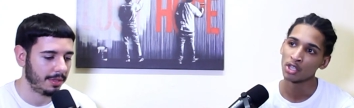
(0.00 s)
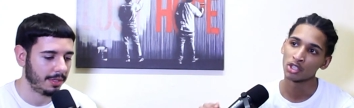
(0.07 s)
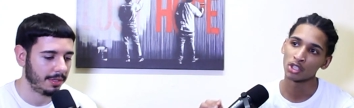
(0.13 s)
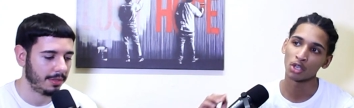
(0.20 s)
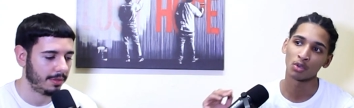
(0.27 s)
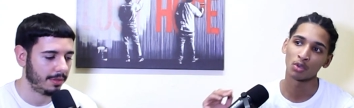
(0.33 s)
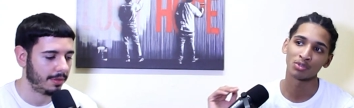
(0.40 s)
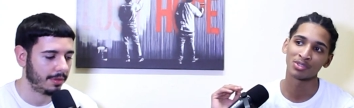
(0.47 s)

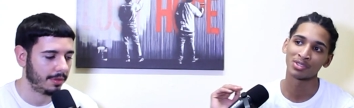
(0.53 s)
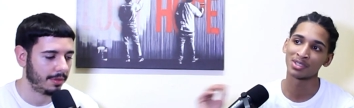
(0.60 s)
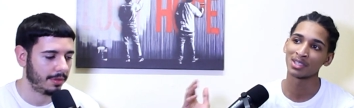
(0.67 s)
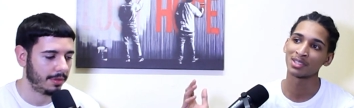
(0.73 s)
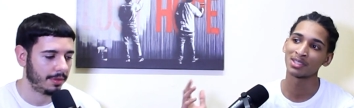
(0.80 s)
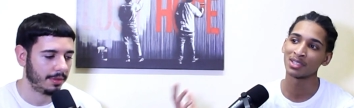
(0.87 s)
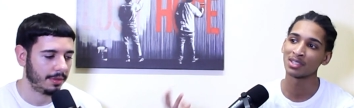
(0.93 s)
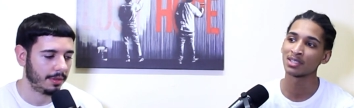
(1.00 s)
Speaker 1: So
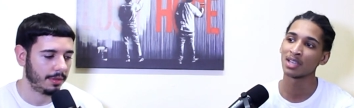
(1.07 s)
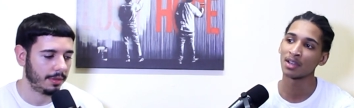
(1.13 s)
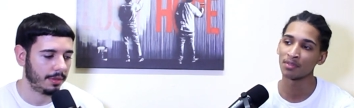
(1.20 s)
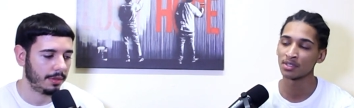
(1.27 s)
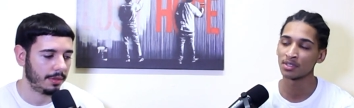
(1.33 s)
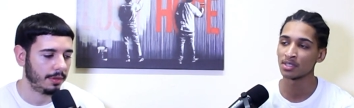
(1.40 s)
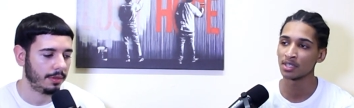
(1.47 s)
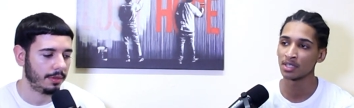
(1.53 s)
16,
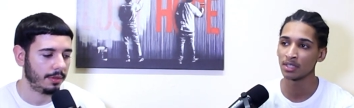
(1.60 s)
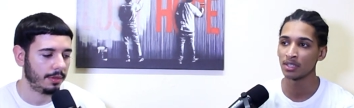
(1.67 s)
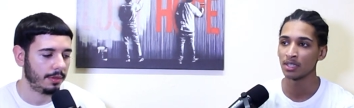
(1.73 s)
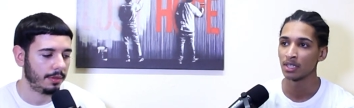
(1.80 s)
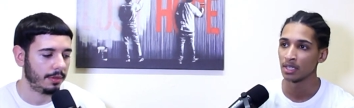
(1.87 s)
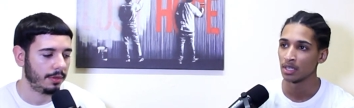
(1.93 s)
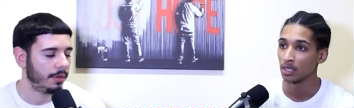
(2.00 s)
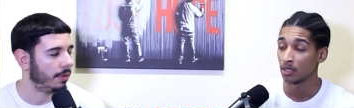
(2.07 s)
17
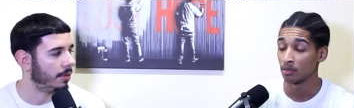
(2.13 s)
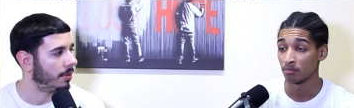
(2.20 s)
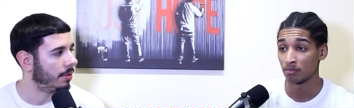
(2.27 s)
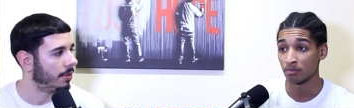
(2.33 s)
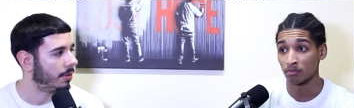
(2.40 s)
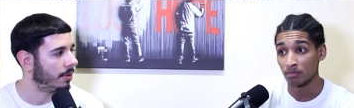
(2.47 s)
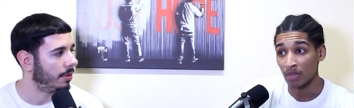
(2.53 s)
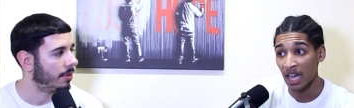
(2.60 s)

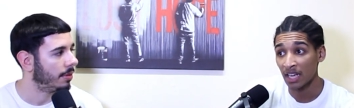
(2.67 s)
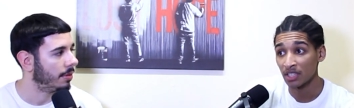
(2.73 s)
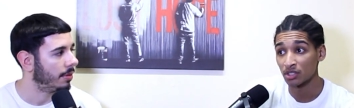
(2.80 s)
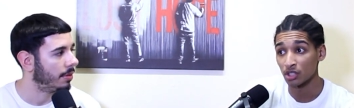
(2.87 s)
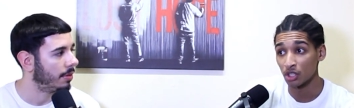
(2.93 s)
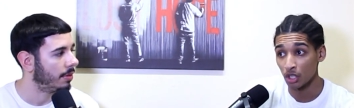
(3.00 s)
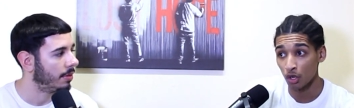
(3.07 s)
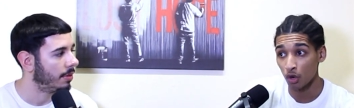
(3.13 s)

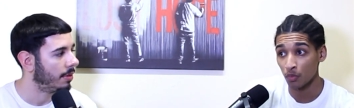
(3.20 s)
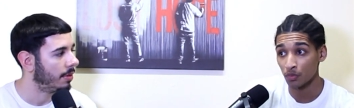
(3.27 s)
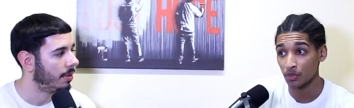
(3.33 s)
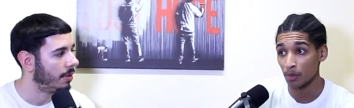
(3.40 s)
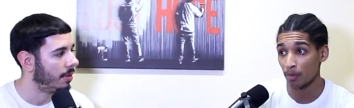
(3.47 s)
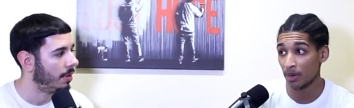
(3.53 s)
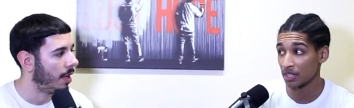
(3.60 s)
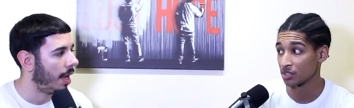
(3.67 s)
that's good off
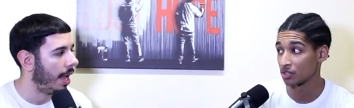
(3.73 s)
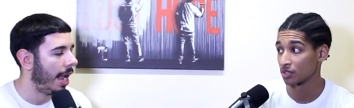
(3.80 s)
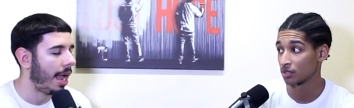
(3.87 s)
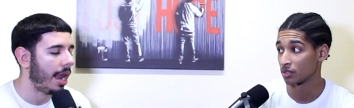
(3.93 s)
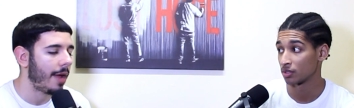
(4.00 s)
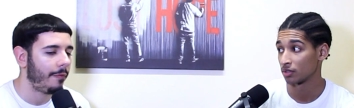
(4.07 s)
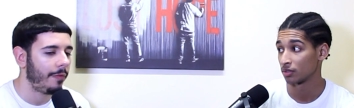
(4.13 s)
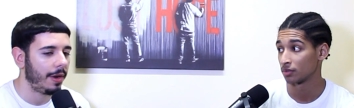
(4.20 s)
the bench.
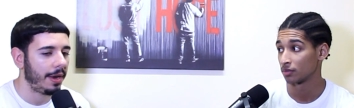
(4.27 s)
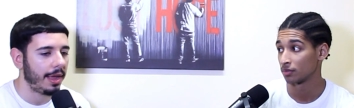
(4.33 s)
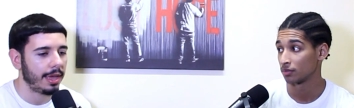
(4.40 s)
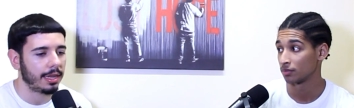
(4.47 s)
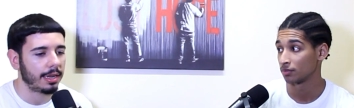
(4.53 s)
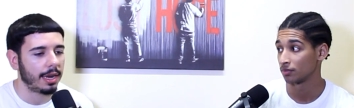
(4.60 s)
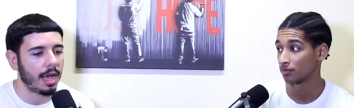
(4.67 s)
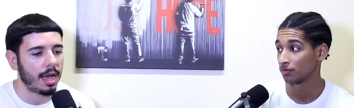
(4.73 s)
And I feel
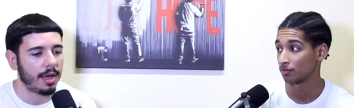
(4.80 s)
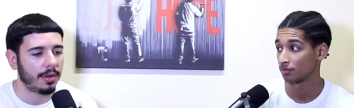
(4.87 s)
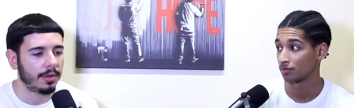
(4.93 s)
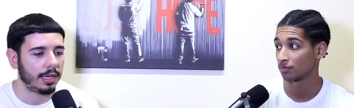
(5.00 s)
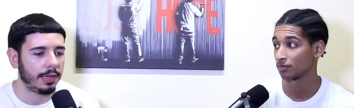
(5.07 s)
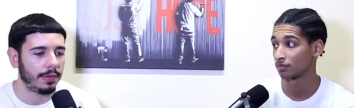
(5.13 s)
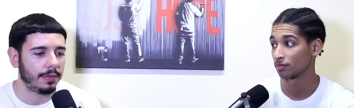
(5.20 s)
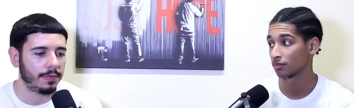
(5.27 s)
like now,
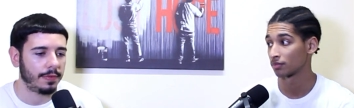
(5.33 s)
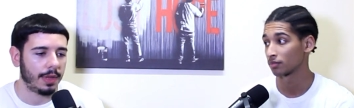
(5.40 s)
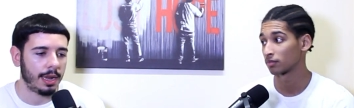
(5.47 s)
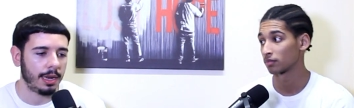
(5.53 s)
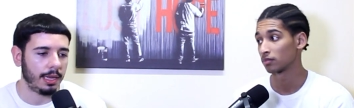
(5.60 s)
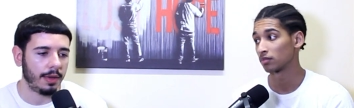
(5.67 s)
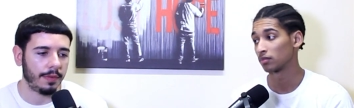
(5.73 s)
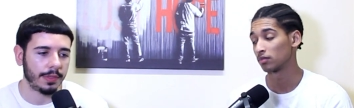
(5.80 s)
if
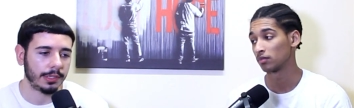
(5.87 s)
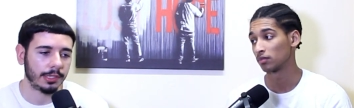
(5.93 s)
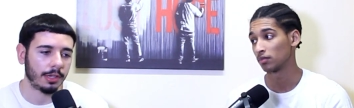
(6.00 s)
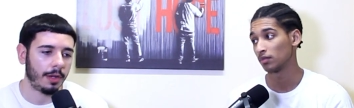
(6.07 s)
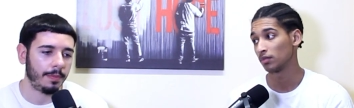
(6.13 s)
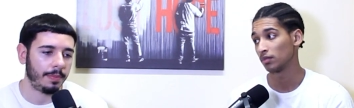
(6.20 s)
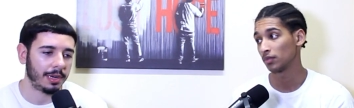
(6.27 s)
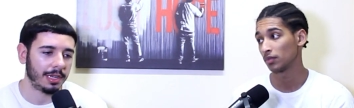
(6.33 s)
any of the
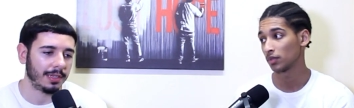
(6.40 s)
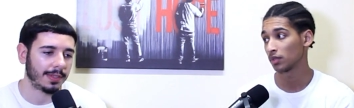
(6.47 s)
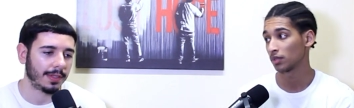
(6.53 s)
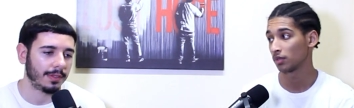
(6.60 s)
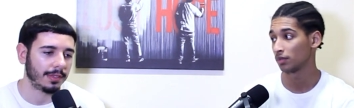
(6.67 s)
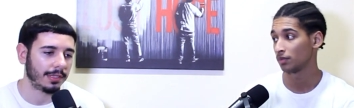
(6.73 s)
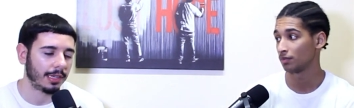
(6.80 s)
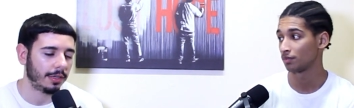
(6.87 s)
Speaker 2: star players
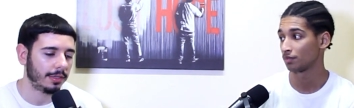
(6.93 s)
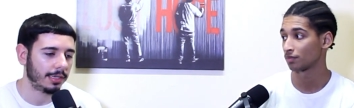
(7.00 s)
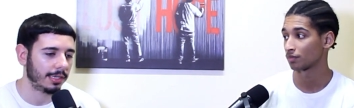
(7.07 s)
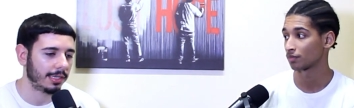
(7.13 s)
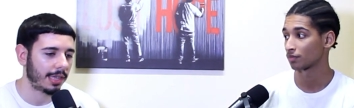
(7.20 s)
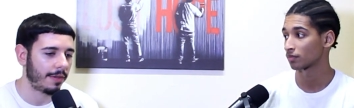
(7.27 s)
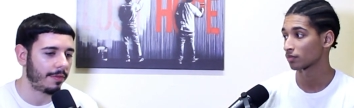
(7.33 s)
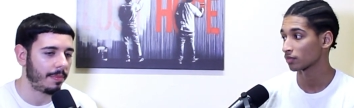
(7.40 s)
of the
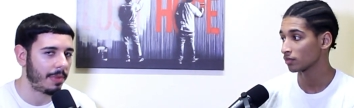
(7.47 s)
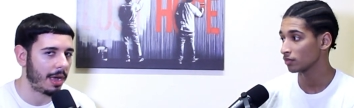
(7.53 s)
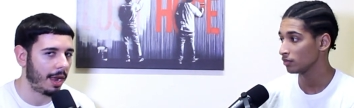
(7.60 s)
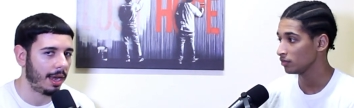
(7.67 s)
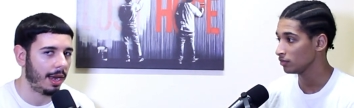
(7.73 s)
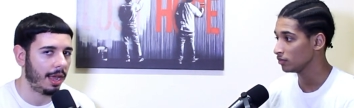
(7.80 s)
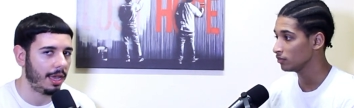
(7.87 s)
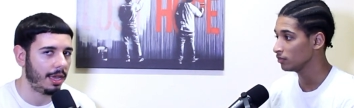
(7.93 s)
Celtics have a
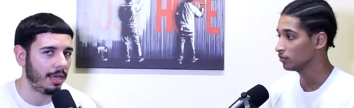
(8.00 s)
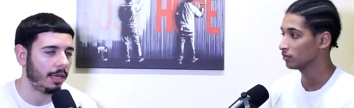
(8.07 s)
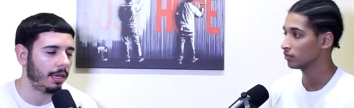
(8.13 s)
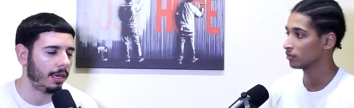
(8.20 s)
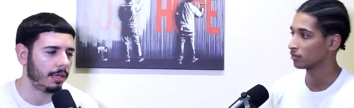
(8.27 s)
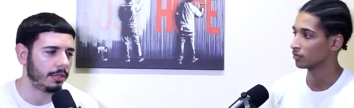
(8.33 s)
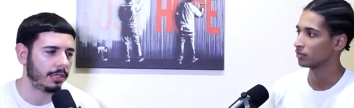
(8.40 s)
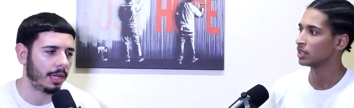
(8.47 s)
bad night, he
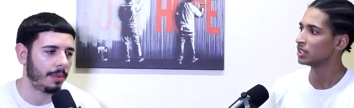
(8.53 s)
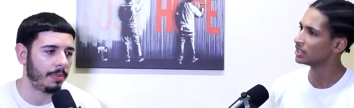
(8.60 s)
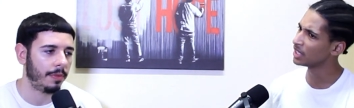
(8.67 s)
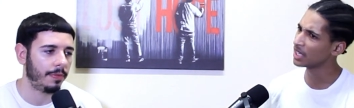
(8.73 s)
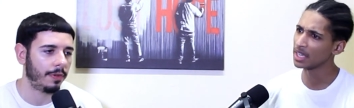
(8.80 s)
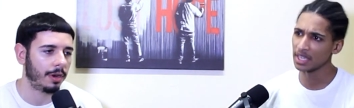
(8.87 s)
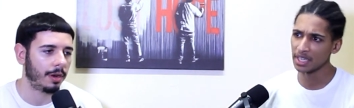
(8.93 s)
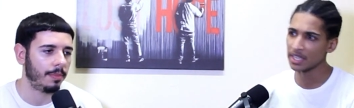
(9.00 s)
could step.
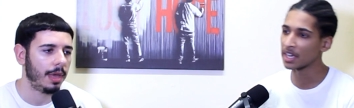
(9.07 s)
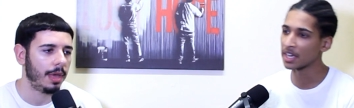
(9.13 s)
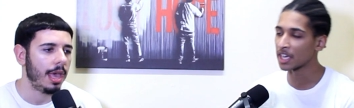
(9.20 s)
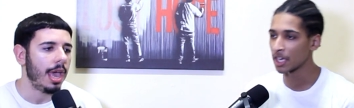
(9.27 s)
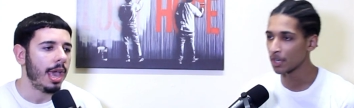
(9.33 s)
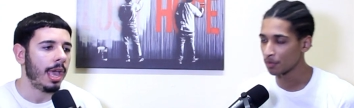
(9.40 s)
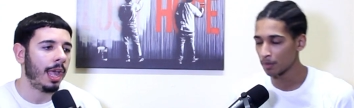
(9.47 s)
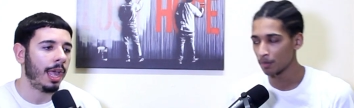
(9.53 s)
Yeah, up. he could
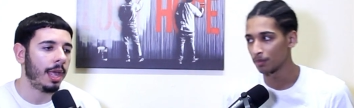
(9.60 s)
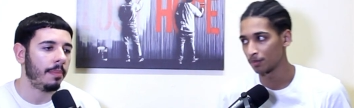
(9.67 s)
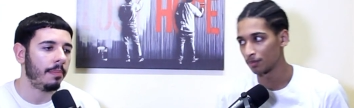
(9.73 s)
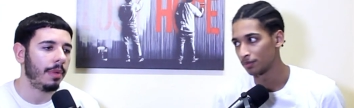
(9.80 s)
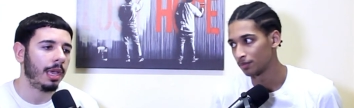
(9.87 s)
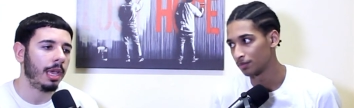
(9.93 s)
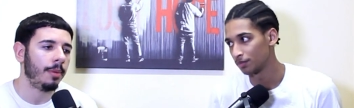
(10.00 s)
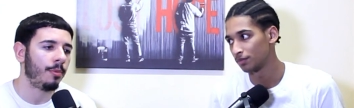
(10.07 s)
give him
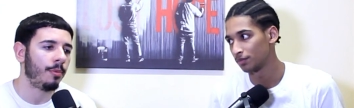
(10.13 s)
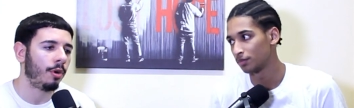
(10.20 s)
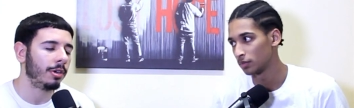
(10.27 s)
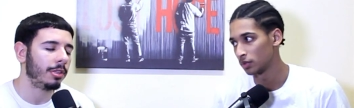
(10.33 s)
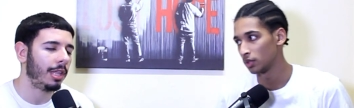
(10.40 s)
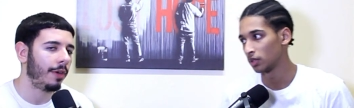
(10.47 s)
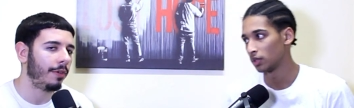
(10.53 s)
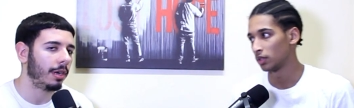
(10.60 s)
him him
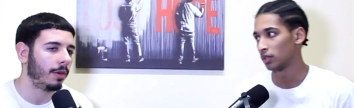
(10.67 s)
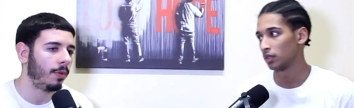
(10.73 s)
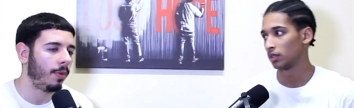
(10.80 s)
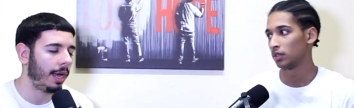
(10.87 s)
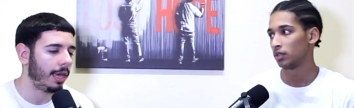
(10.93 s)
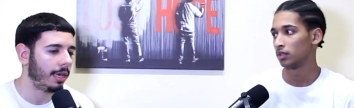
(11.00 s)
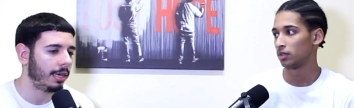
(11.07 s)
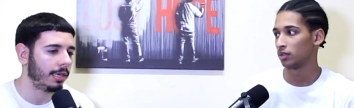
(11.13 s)
or Derrick
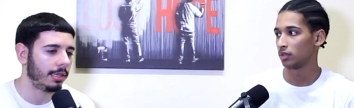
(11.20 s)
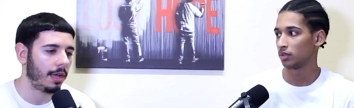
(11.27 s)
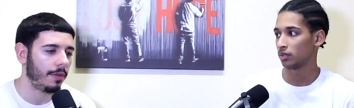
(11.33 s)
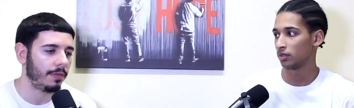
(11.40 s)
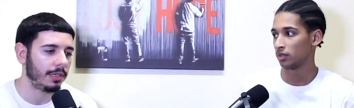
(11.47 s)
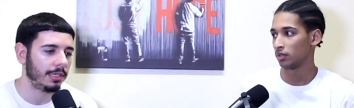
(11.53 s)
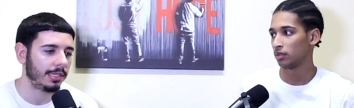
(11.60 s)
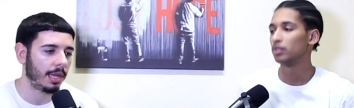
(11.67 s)
White could
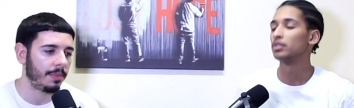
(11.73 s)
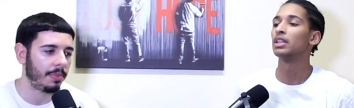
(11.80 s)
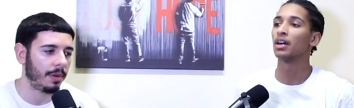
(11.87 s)
definitely step